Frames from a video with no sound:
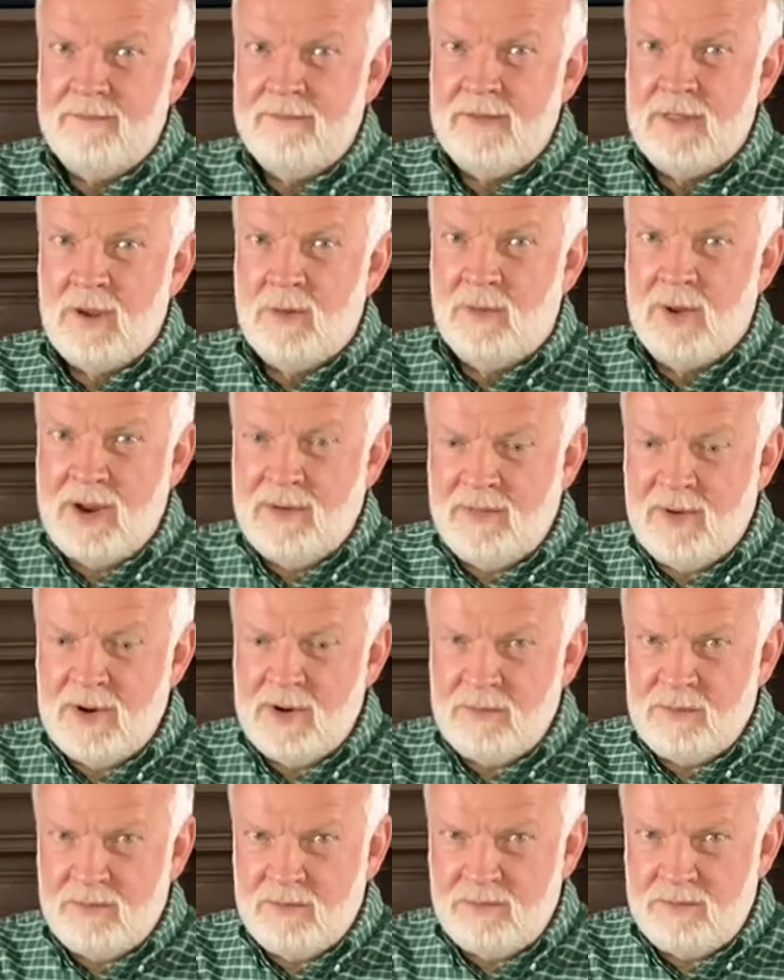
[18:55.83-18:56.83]

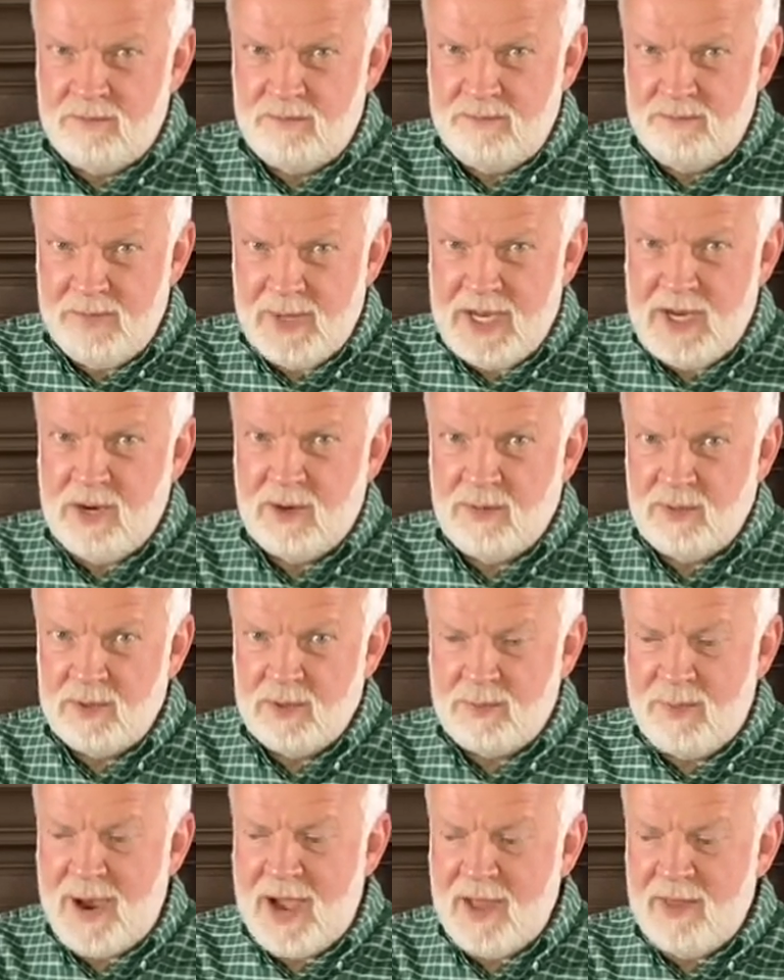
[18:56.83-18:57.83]
whenever Peter was
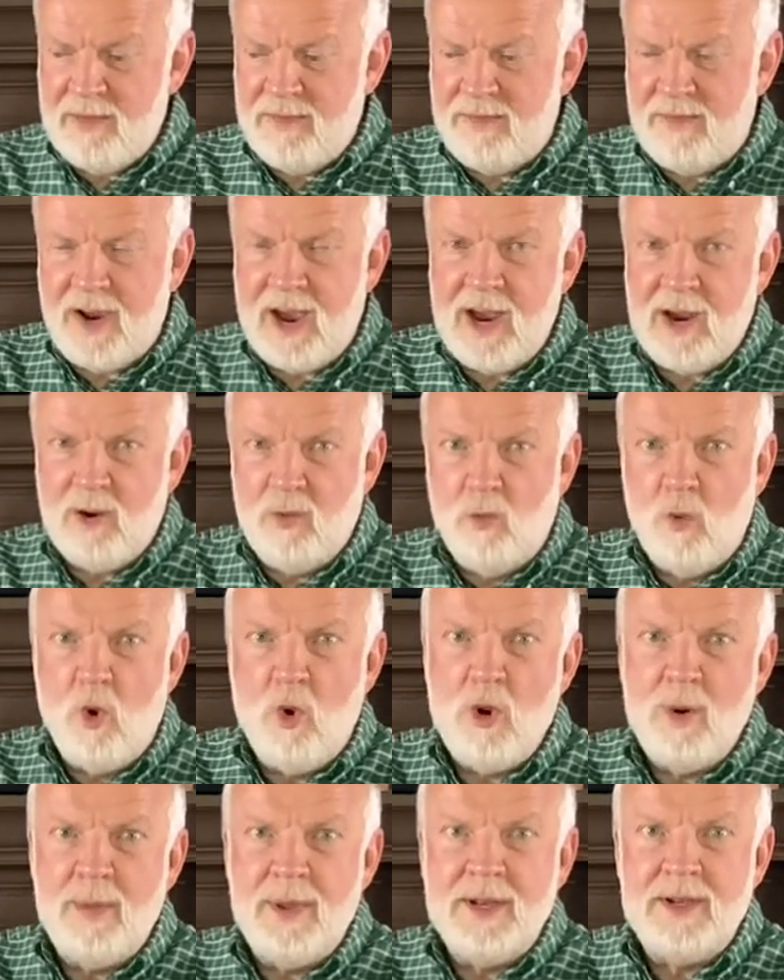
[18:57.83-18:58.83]
by the fire
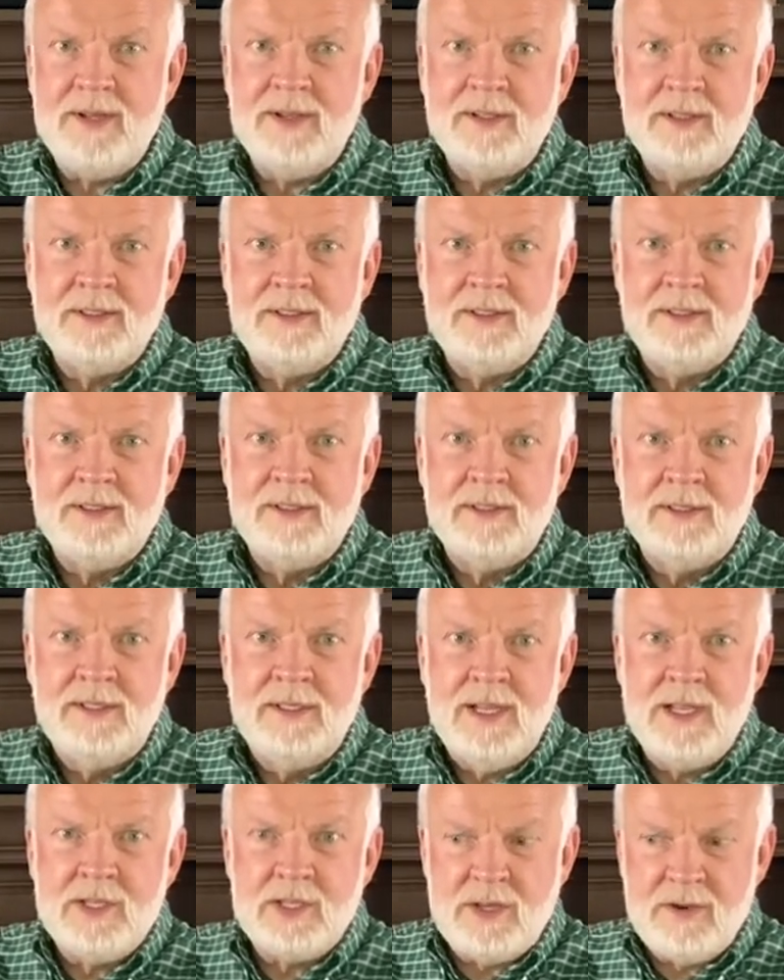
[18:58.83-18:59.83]
warming,
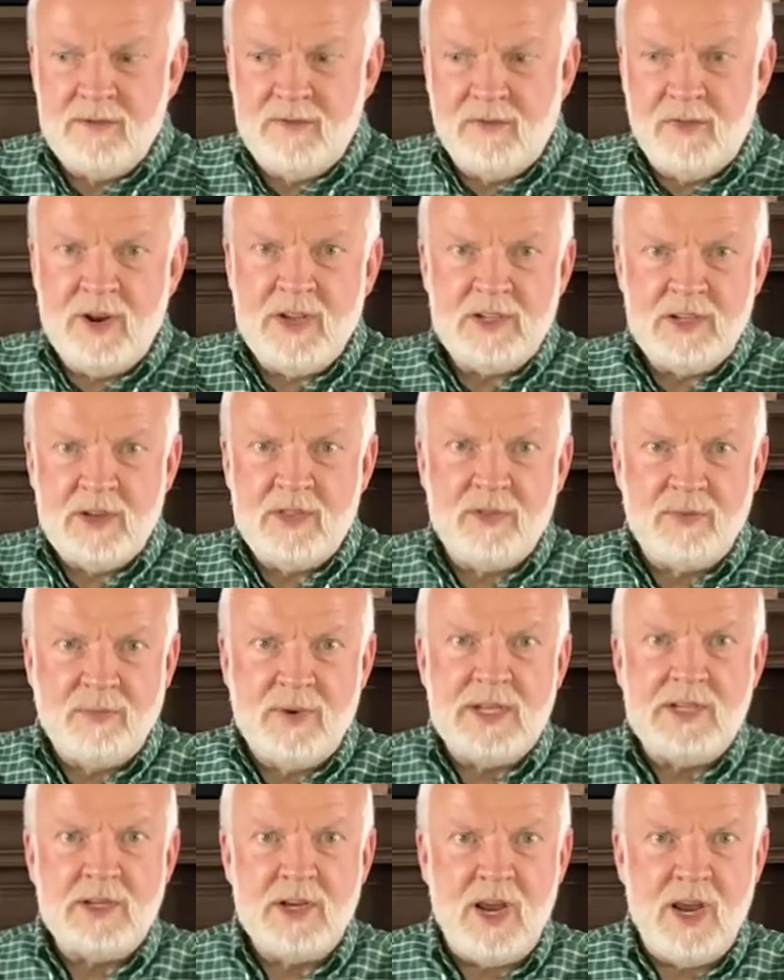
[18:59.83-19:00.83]
he's confronted
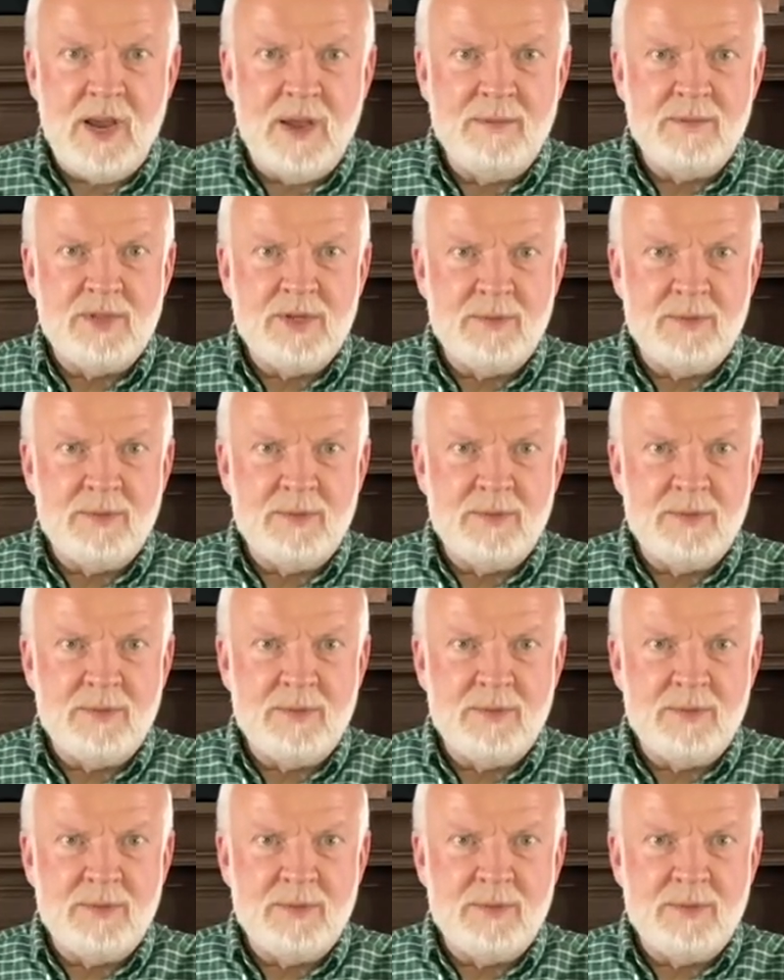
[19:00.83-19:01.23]
three times, and